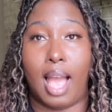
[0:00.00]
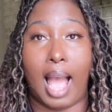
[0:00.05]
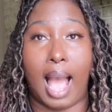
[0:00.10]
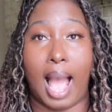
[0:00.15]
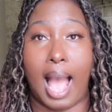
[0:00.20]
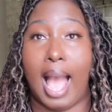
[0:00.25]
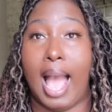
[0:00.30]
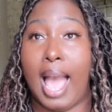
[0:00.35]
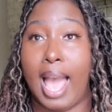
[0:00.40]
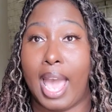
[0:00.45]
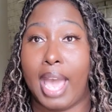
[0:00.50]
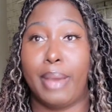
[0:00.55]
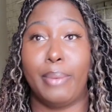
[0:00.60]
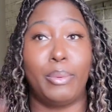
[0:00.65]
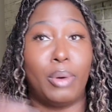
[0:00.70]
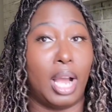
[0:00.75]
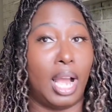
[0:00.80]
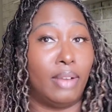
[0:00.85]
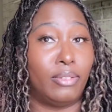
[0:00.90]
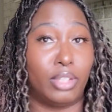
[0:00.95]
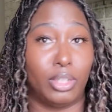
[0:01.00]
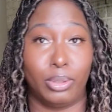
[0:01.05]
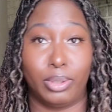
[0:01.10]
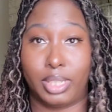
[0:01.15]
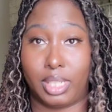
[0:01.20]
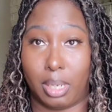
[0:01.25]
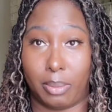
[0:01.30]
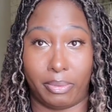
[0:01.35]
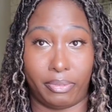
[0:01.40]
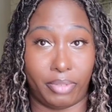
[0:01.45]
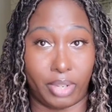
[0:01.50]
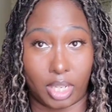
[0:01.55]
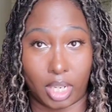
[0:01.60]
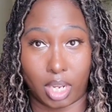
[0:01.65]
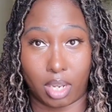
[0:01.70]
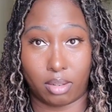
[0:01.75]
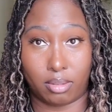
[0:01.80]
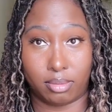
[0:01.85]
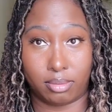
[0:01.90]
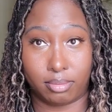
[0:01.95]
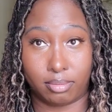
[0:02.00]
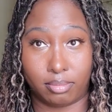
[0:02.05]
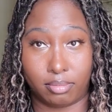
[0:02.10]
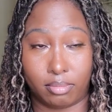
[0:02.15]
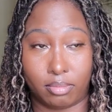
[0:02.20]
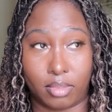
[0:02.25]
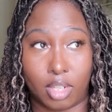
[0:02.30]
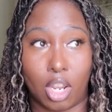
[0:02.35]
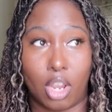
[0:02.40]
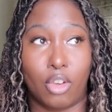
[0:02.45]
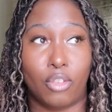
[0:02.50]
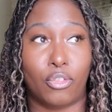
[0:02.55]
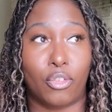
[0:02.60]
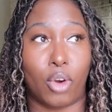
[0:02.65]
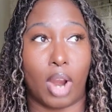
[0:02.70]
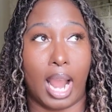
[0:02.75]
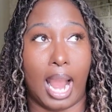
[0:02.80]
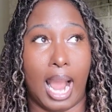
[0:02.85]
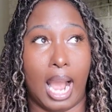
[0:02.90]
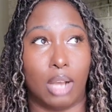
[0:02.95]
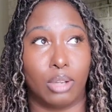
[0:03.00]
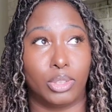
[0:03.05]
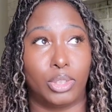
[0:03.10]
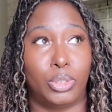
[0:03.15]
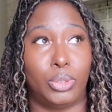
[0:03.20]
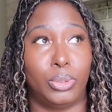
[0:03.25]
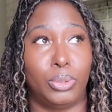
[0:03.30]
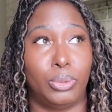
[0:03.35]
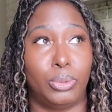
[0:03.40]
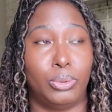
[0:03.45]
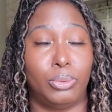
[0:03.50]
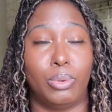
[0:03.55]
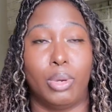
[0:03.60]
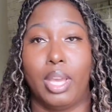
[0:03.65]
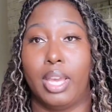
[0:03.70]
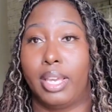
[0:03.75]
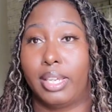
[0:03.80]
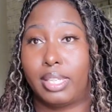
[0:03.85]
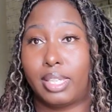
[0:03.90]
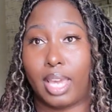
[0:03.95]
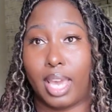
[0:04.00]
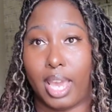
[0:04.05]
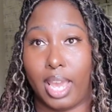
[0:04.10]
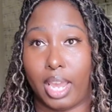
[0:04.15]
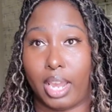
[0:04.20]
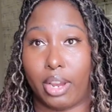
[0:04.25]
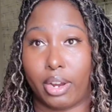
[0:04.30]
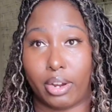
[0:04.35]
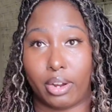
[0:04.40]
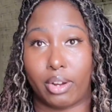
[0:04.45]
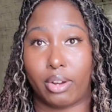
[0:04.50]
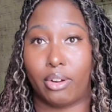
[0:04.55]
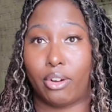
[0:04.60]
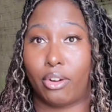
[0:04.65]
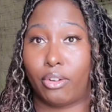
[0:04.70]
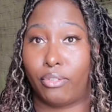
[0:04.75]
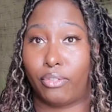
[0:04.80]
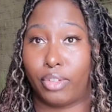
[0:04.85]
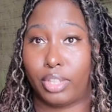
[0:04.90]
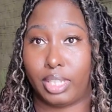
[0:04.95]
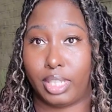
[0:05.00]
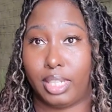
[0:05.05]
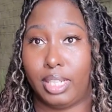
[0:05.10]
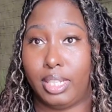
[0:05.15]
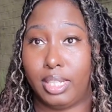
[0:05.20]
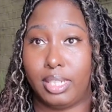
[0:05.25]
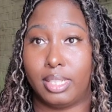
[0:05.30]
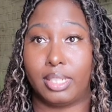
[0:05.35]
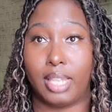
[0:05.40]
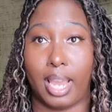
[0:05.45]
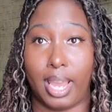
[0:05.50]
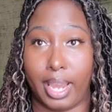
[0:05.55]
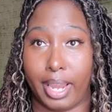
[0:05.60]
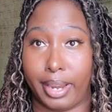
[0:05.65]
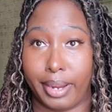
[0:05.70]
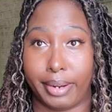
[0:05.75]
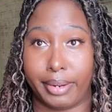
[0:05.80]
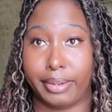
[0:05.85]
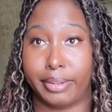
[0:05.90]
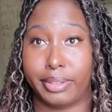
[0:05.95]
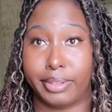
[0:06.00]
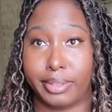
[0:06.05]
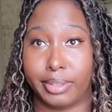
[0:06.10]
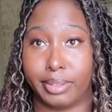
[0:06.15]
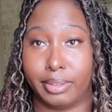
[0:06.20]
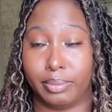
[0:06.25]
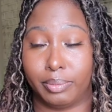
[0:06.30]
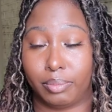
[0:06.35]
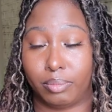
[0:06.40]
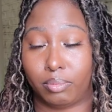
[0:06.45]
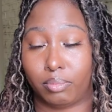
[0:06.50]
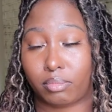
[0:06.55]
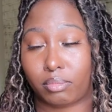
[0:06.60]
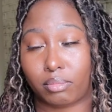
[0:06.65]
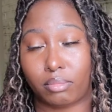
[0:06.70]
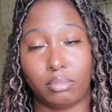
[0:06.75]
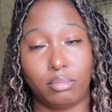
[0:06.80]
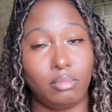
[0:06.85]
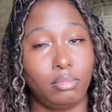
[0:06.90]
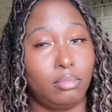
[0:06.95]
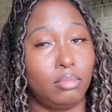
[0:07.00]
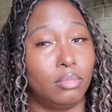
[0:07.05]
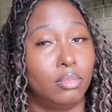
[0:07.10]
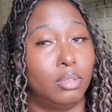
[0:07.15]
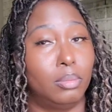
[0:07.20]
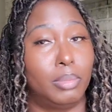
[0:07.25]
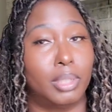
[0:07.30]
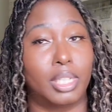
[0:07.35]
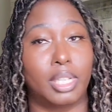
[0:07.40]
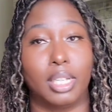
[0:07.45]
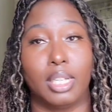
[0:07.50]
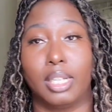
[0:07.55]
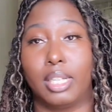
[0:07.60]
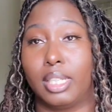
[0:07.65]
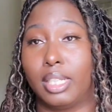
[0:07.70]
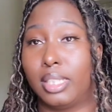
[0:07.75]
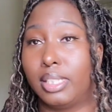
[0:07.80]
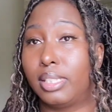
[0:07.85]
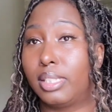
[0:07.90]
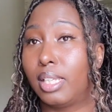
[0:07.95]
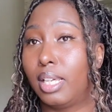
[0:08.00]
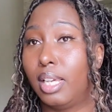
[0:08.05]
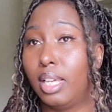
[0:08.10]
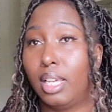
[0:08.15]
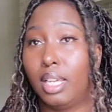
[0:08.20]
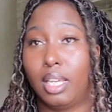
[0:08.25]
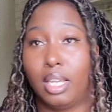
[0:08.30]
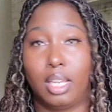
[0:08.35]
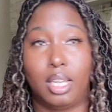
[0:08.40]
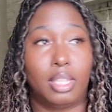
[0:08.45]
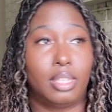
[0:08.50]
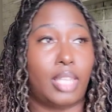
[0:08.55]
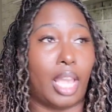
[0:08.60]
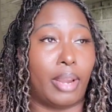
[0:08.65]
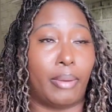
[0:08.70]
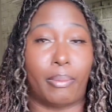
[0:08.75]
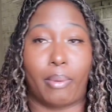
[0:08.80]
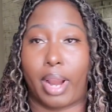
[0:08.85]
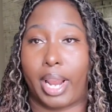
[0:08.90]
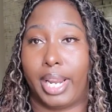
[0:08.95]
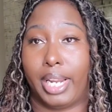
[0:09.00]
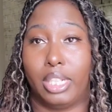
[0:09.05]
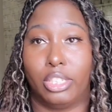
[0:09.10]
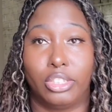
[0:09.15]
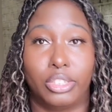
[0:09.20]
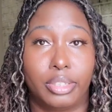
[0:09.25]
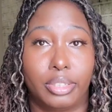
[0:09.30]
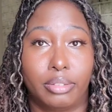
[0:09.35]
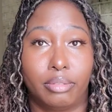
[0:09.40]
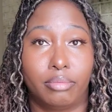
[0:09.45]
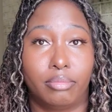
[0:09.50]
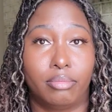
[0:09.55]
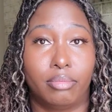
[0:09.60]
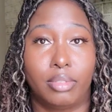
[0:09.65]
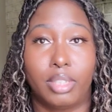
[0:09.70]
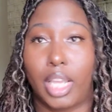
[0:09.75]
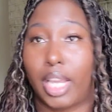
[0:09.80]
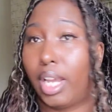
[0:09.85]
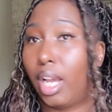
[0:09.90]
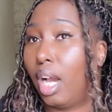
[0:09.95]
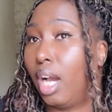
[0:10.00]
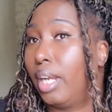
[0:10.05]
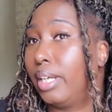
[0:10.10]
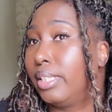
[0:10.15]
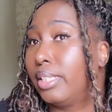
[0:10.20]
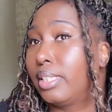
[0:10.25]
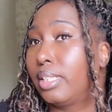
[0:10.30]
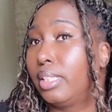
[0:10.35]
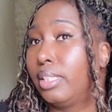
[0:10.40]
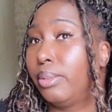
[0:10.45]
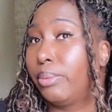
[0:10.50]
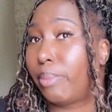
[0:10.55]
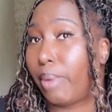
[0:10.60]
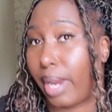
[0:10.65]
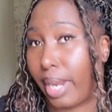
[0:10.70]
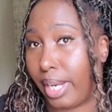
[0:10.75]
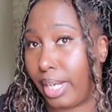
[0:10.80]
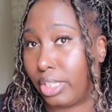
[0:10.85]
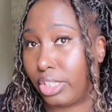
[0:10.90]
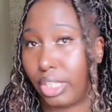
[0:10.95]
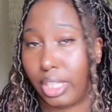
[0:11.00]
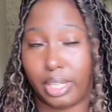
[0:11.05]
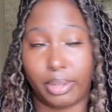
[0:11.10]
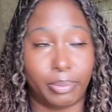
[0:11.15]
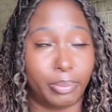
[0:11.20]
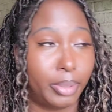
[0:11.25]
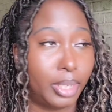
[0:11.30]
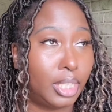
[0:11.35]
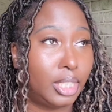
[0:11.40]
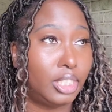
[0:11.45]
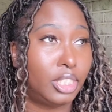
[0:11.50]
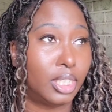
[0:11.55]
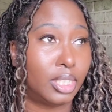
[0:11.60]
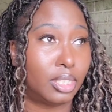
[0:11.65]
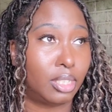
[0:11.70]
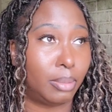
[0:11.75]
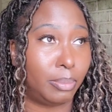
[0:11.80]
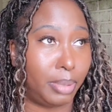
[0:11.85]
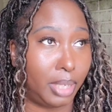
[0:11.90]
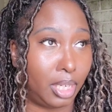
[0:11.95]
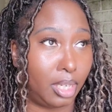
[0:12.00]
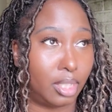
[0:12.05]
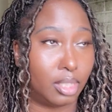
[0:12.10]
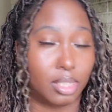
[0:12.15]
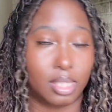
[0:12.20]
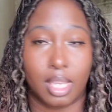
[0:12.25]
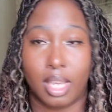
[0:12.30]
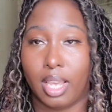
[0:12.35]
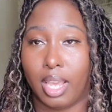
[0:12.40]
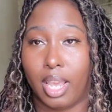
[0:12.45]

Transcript: I will have to do a separate video for how to care for these hairs because they range. They honestly range. It really just depends.